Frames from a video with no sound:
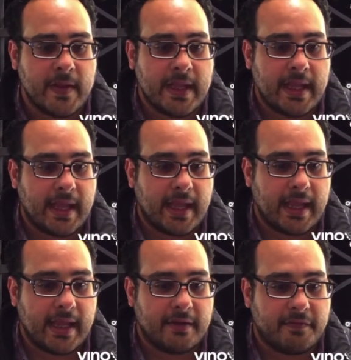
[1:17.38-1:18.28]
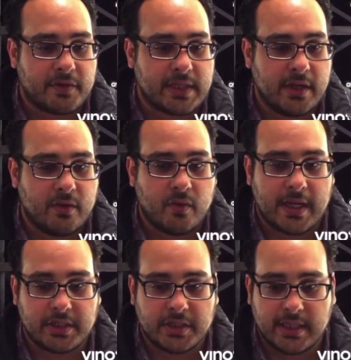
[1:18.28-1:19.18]
And if there's any
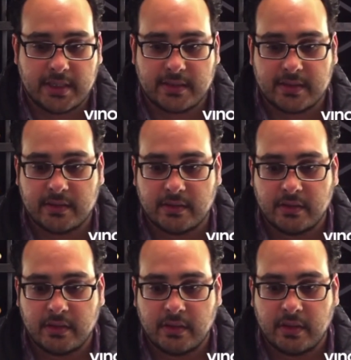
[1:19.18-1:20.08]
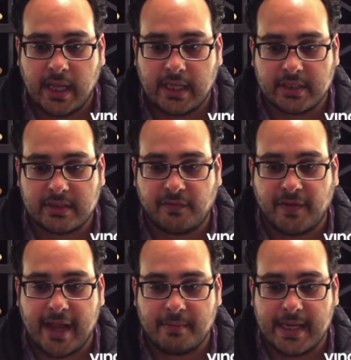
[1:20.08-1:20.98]
questions, uh, just
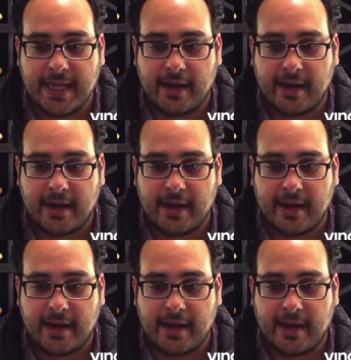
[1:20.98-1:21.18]
flag me down.